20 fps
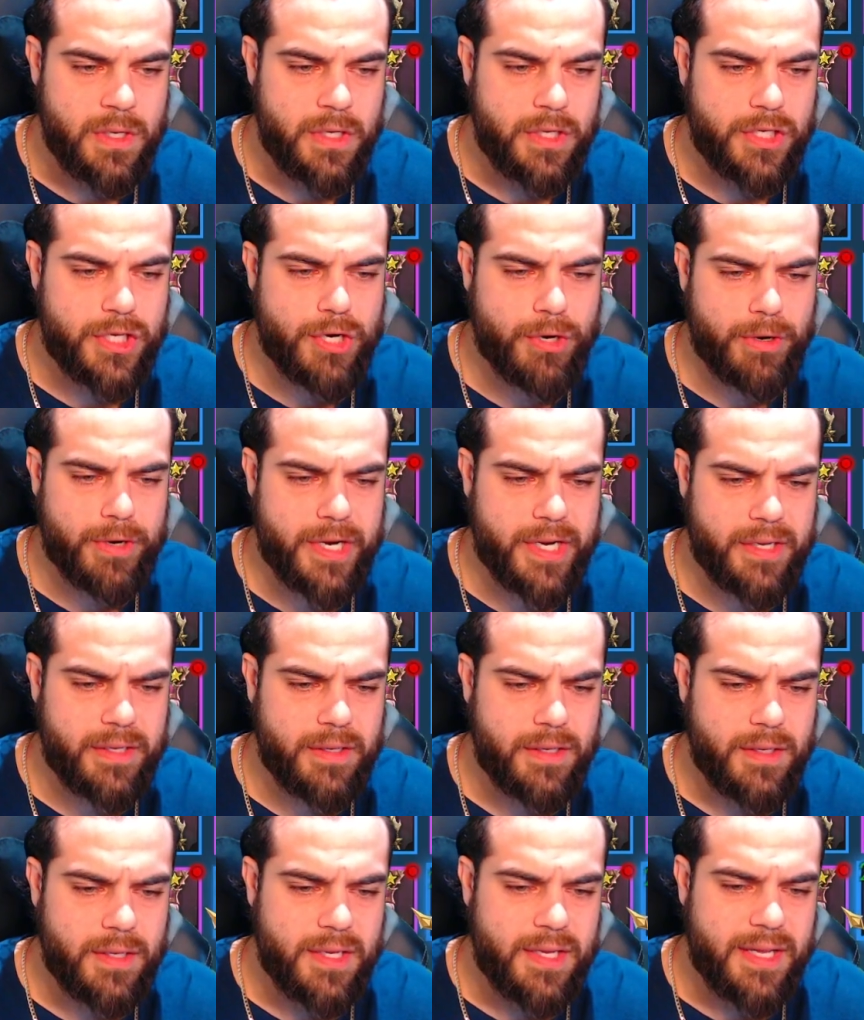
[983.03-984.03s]
Curing
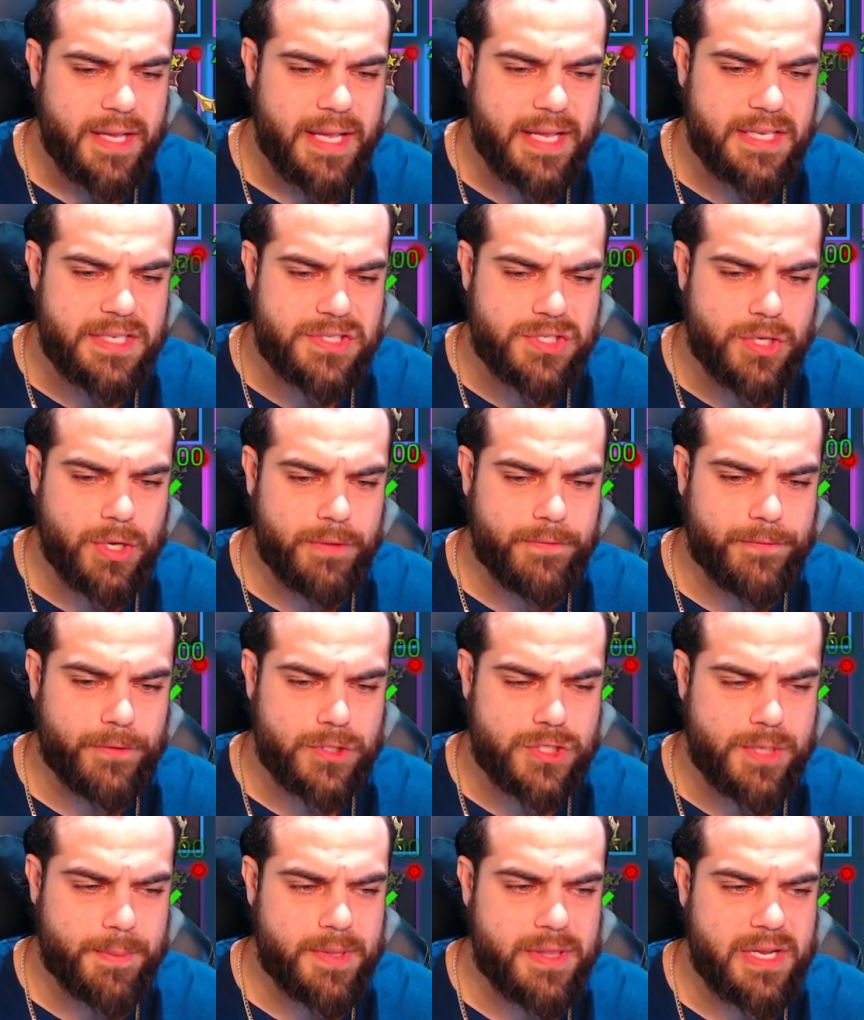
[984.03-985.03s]
is good for
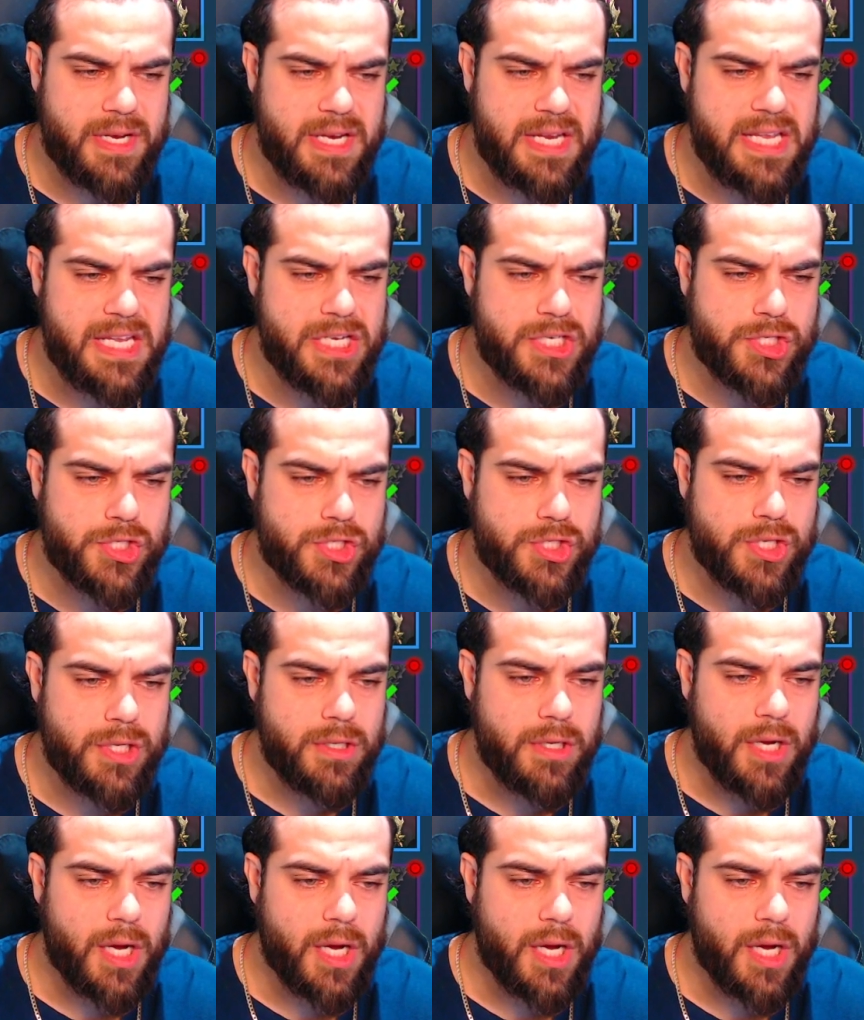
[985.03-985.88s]
some of the niche